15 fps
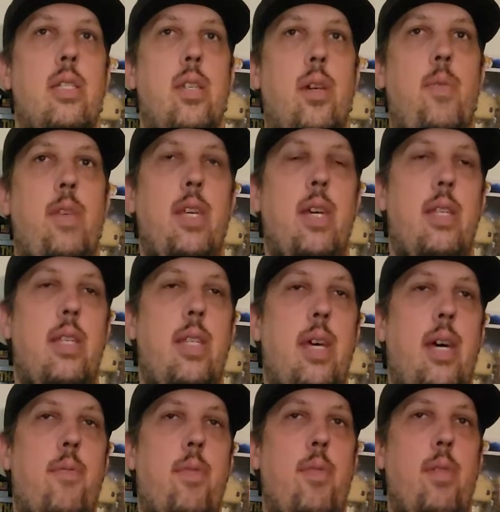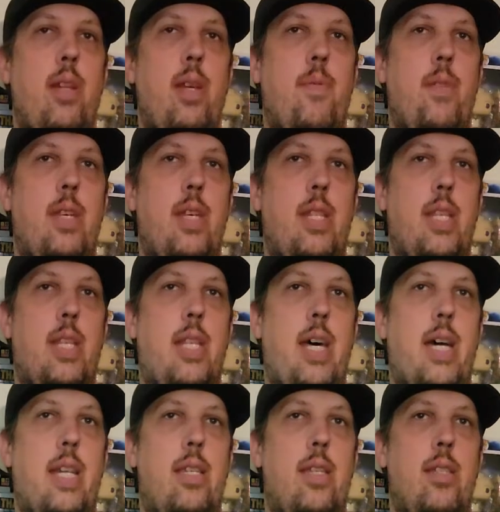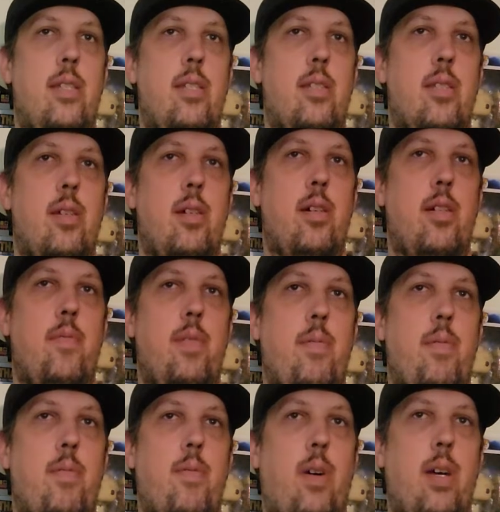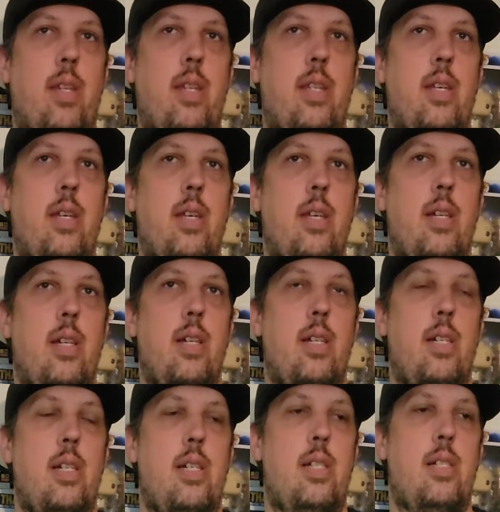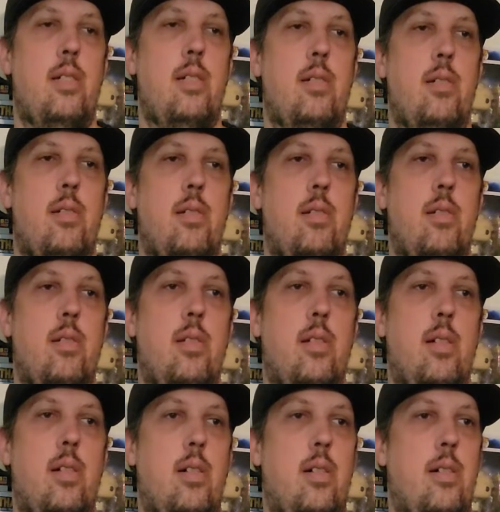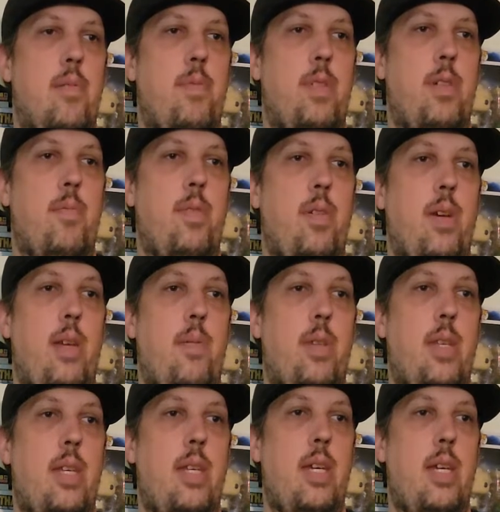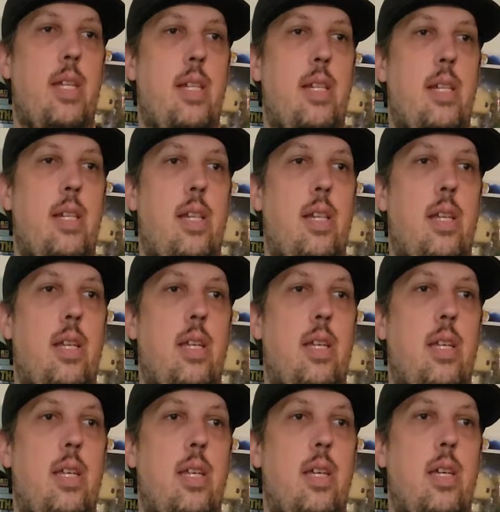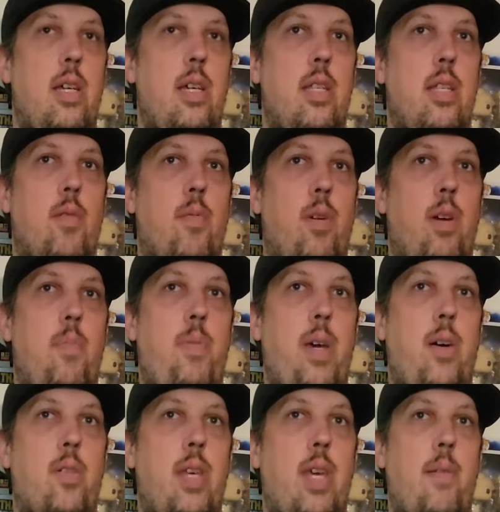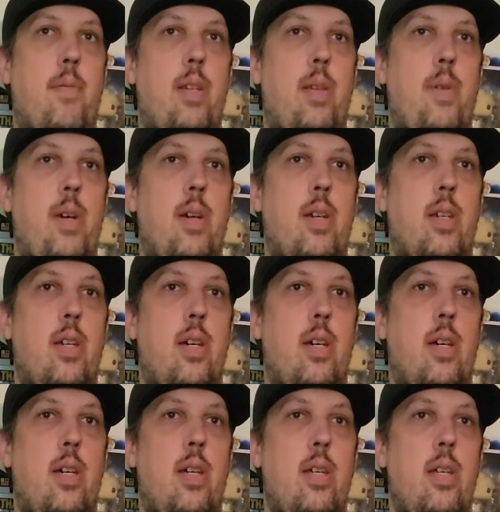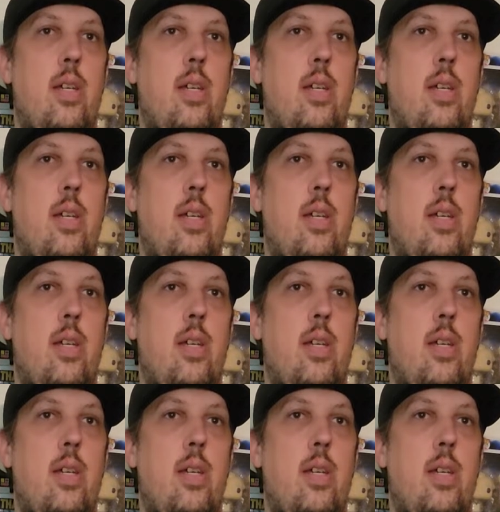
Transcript: So because of that, we weren't able to get the Galactus um, that we wanted. Right there. Uh, but we were able to get right there. the one pound Captain America,